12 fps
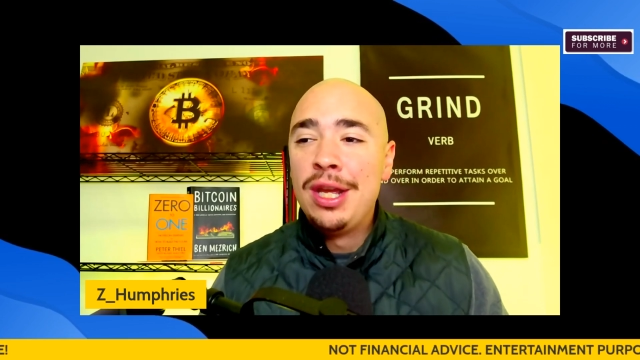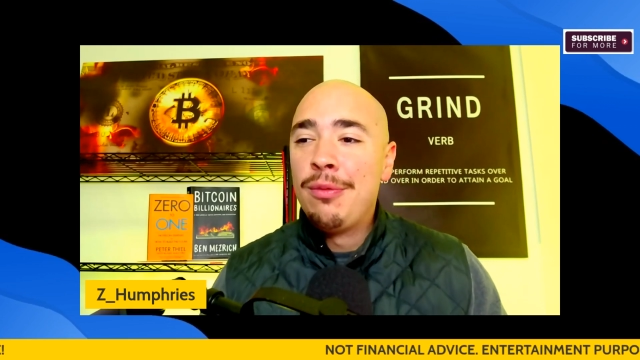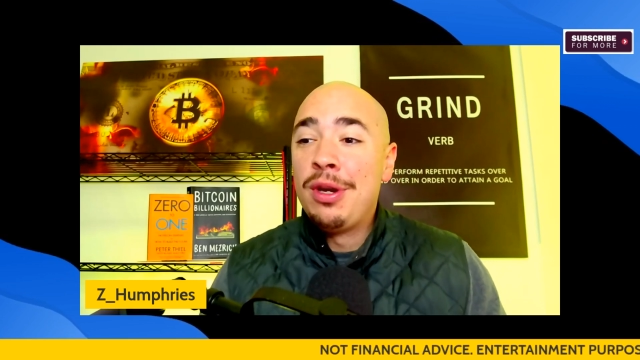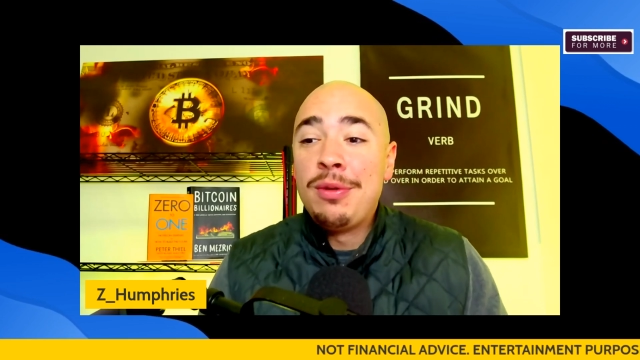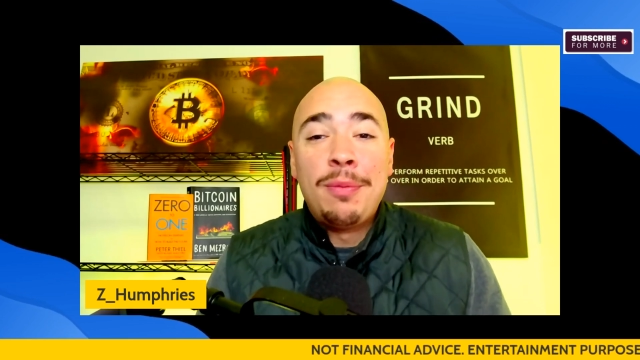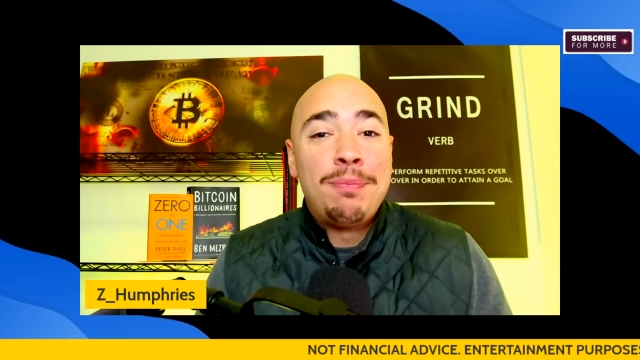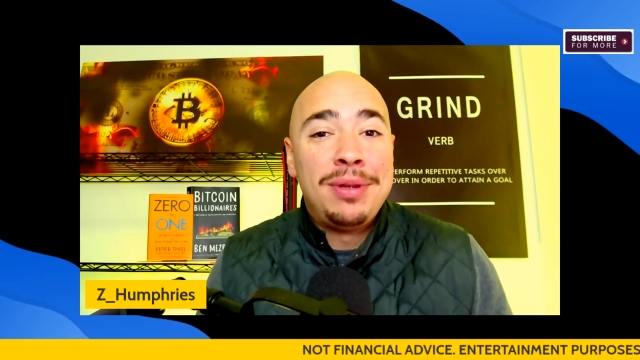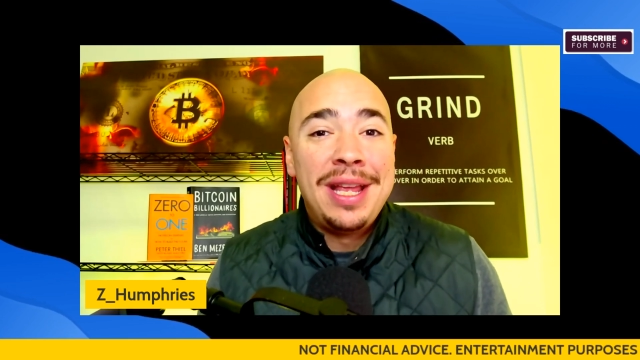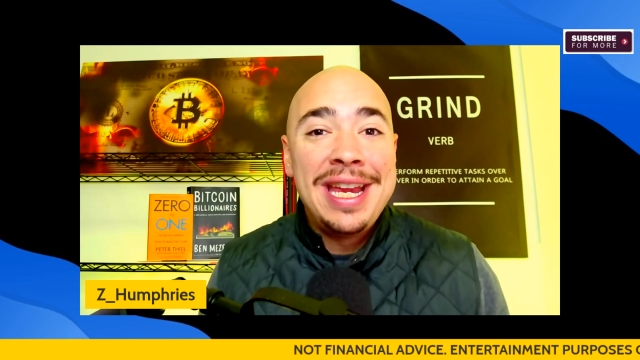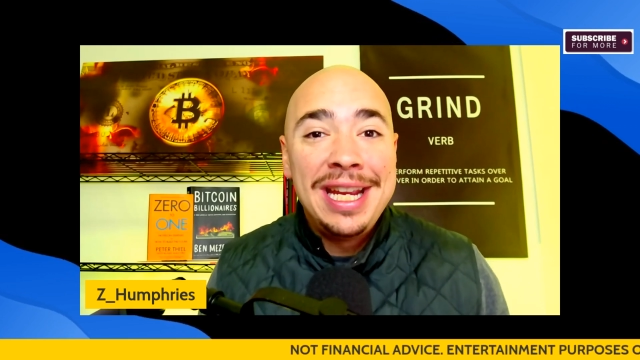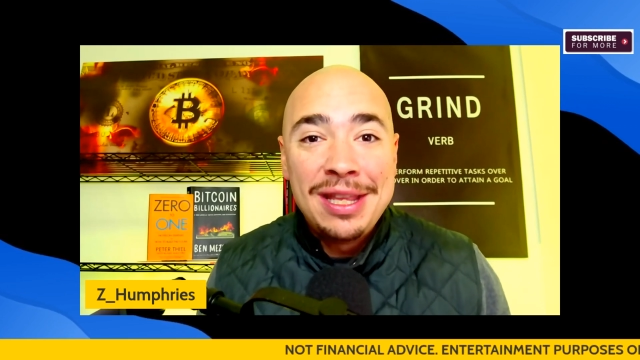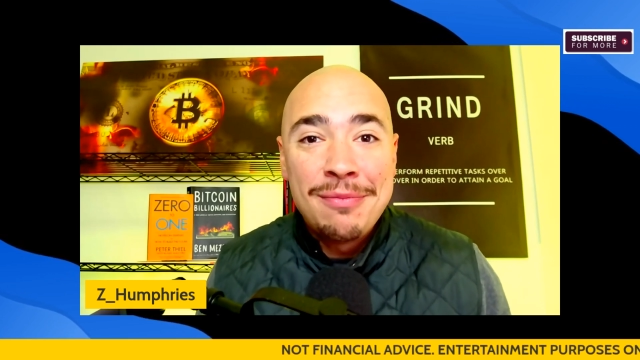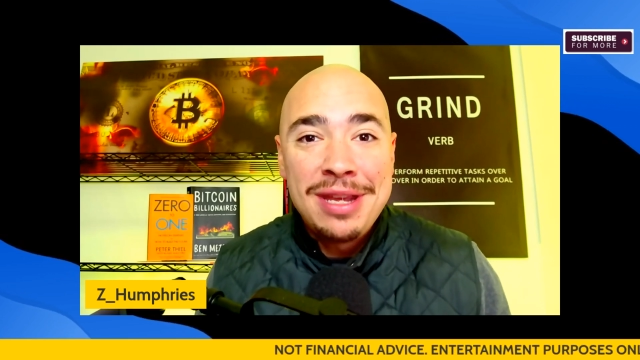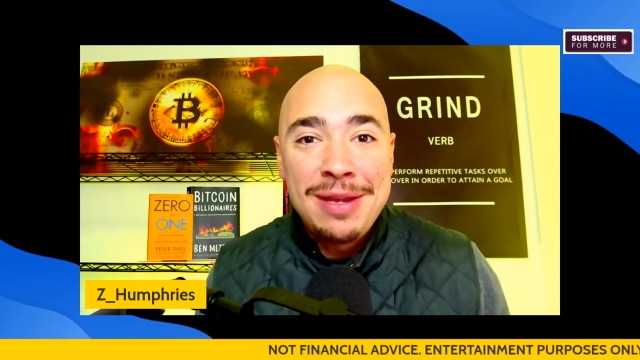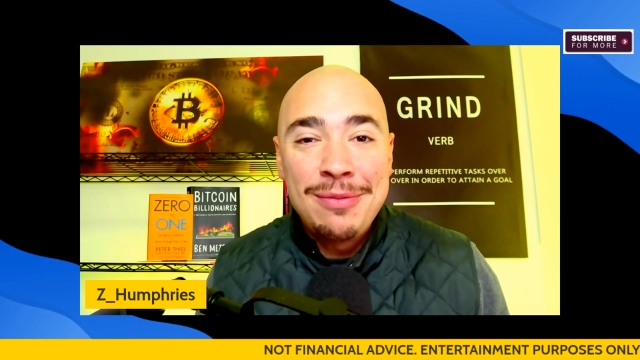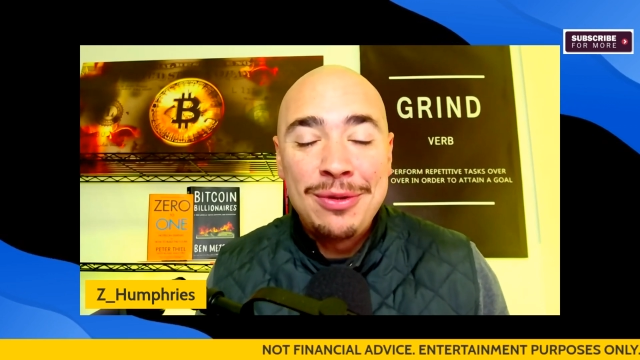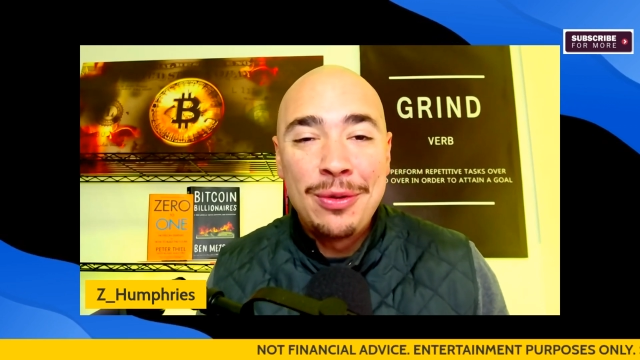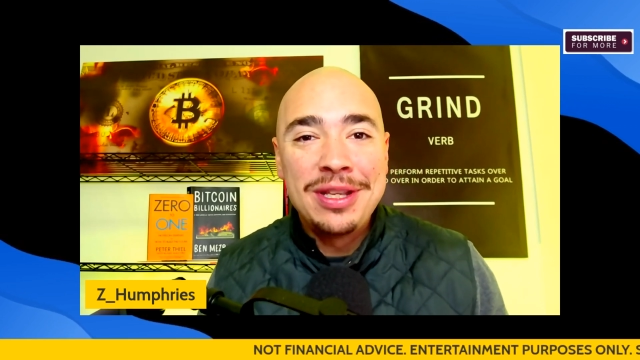When you're playing in the
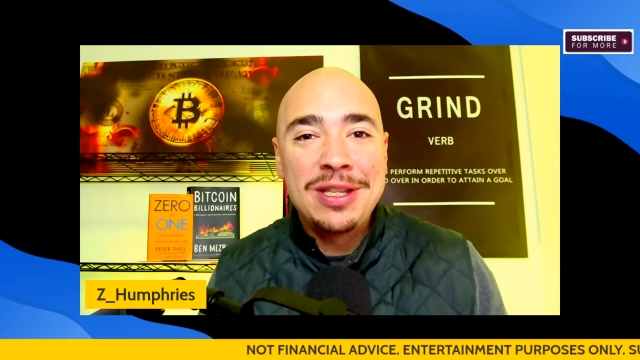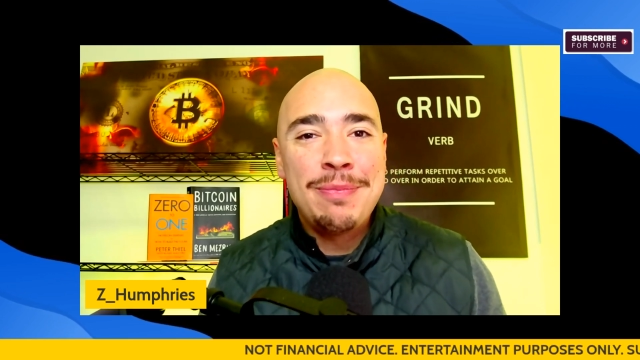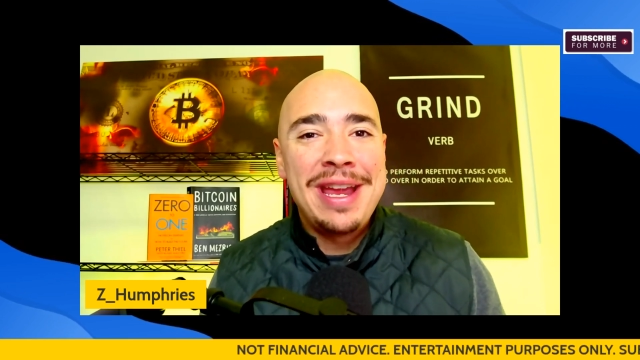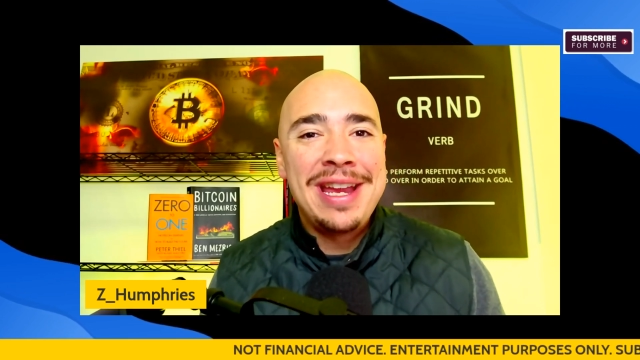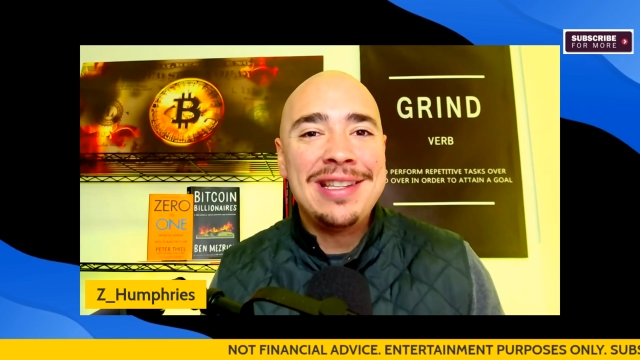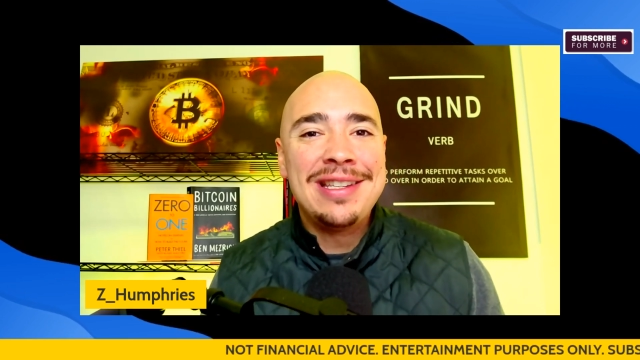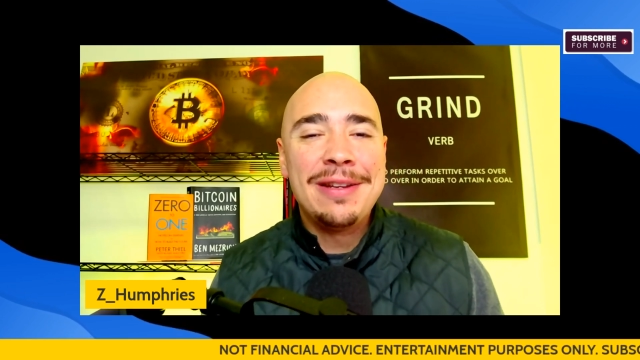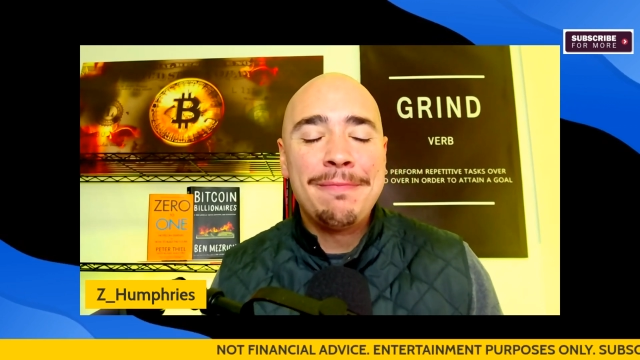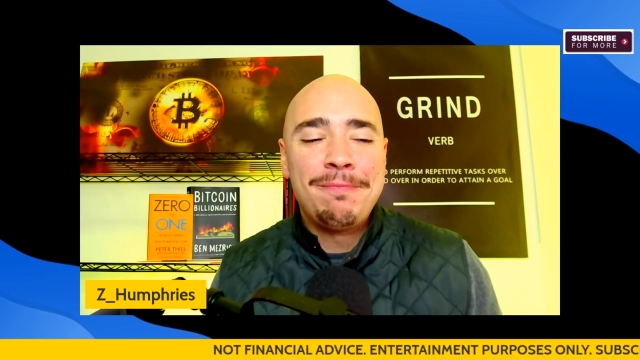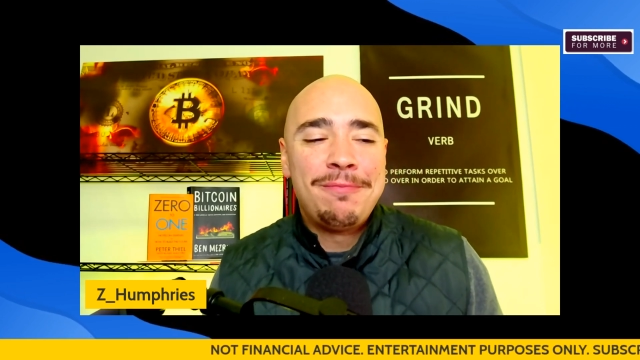meme coin space,